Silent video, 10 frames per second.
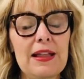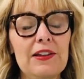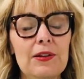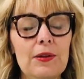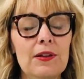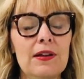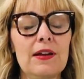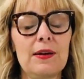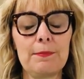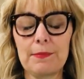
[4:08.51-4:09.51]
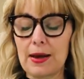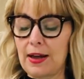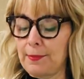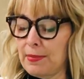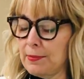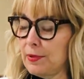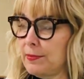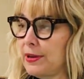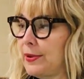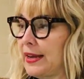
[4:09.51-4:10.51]
little
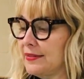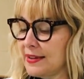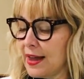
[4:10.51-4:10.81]
bumblebee wings.